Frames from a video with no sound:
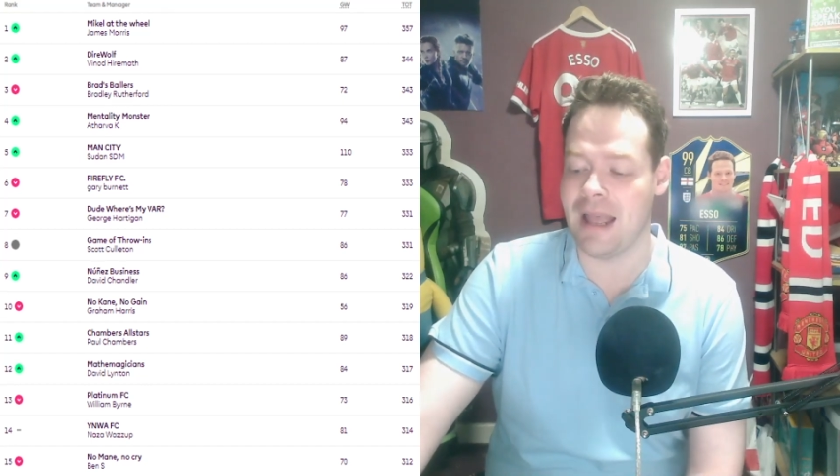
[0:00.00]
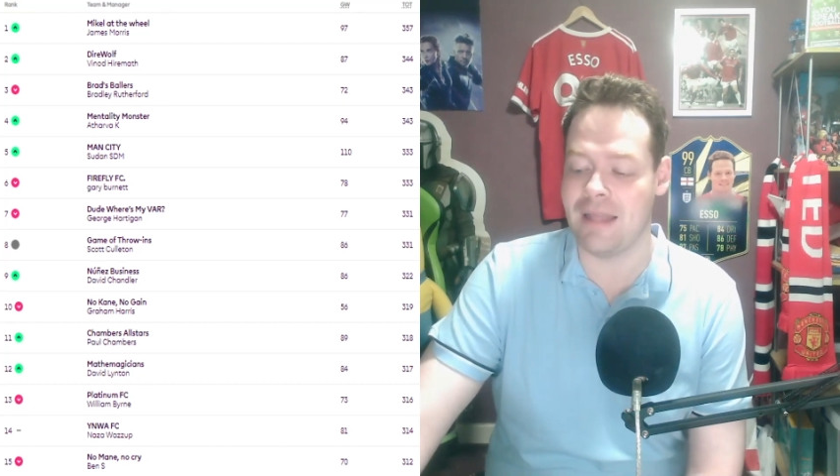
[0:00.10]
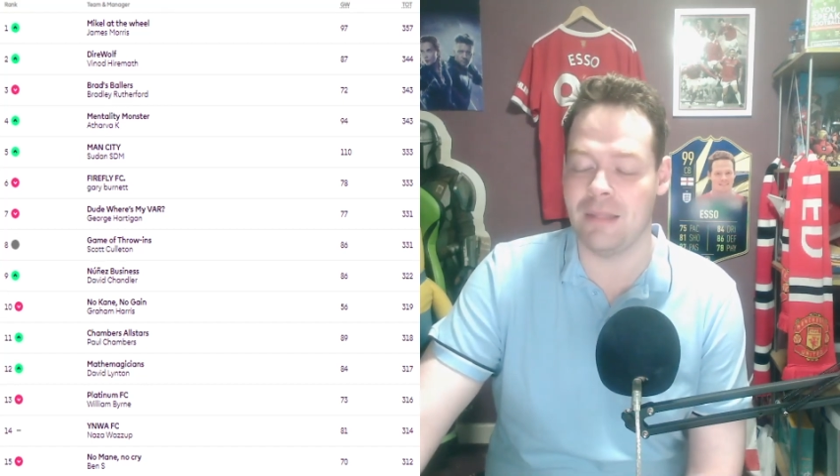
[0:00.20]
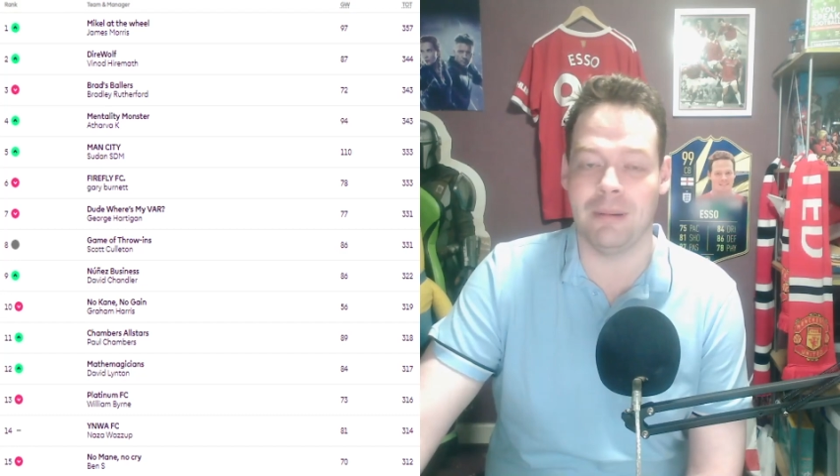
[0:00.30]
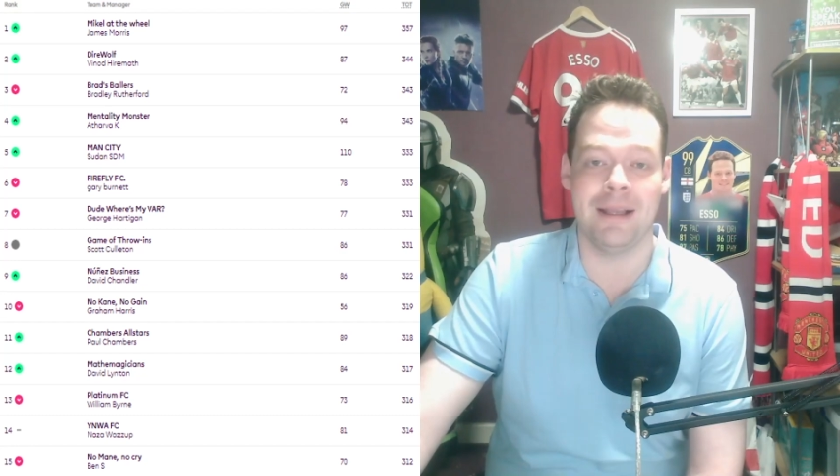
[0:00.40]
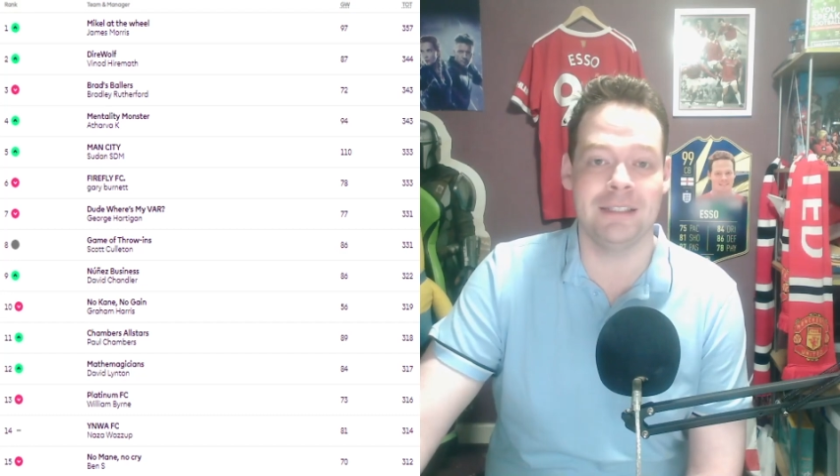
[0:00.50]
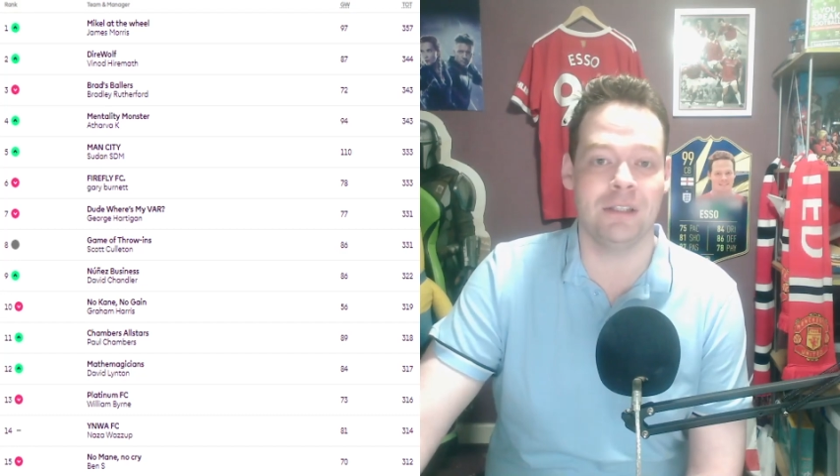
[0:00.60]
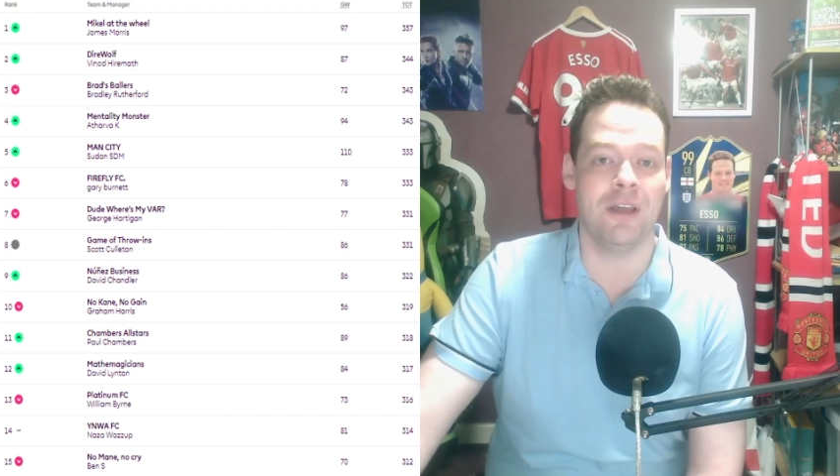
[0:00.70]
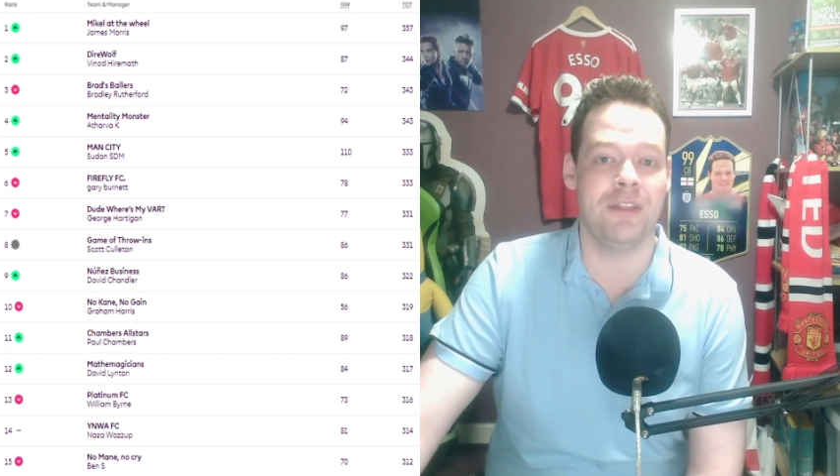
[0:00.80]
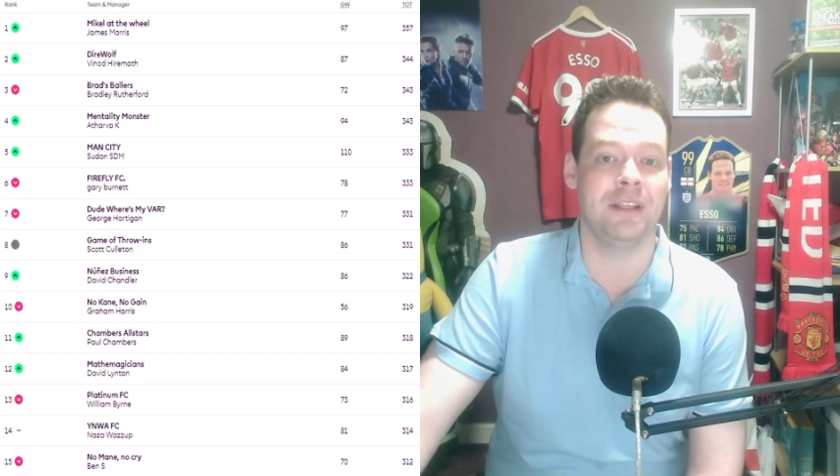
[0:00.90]
and the players
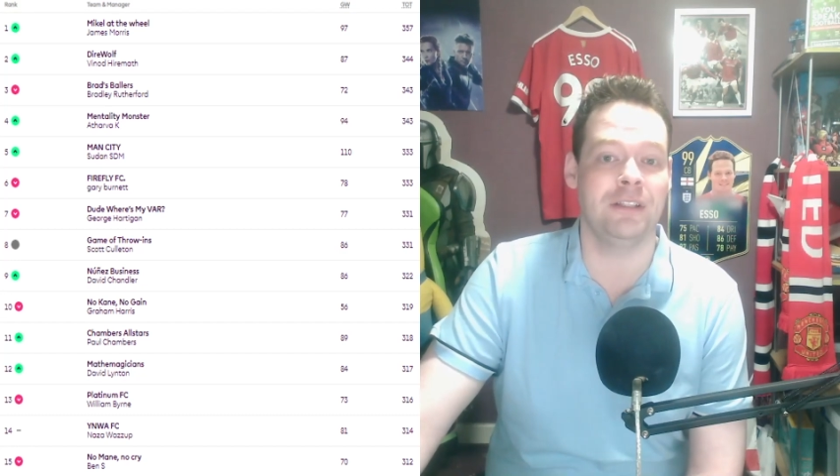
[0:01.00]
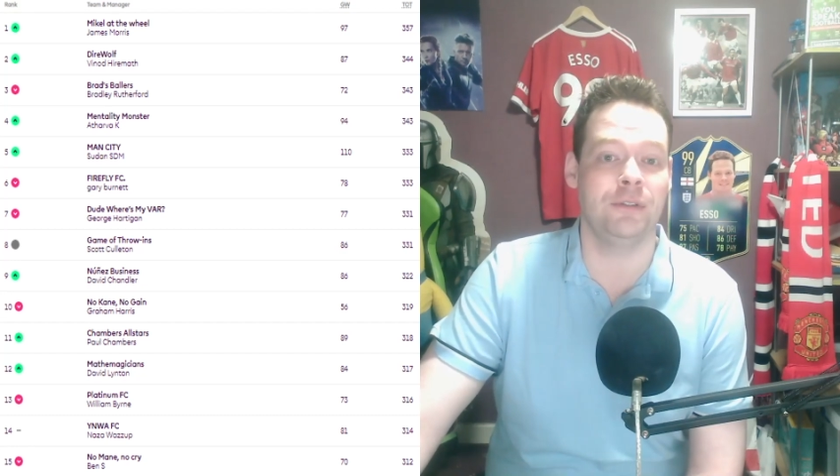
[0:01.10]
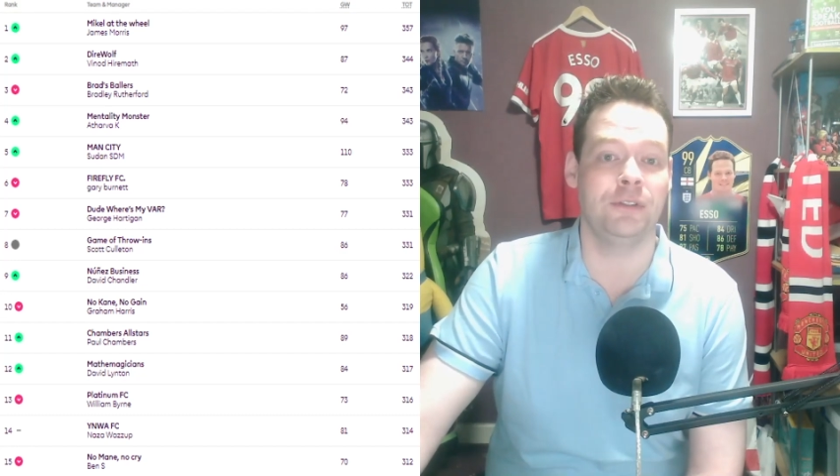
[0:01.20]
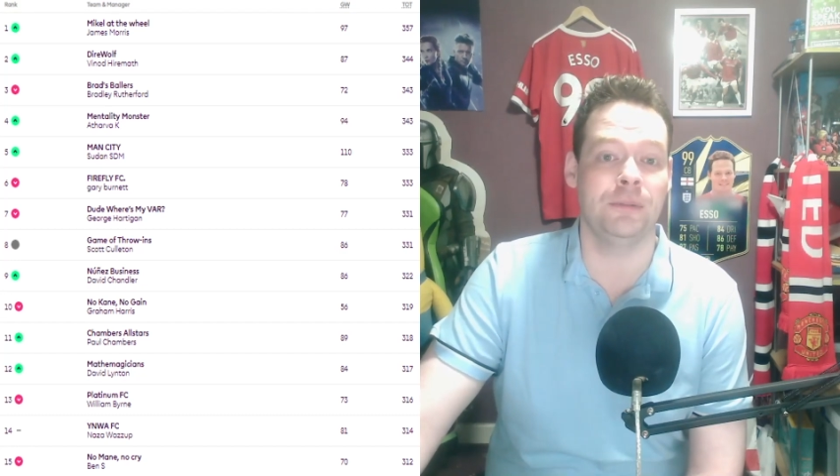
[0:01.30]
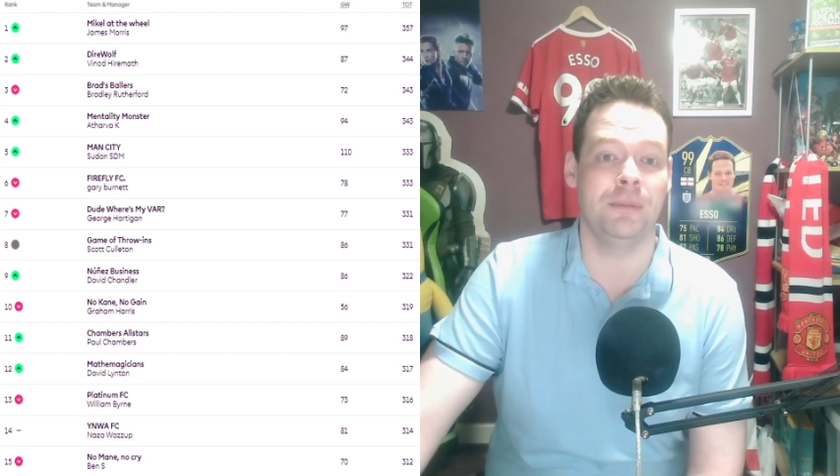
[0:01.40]
I think you should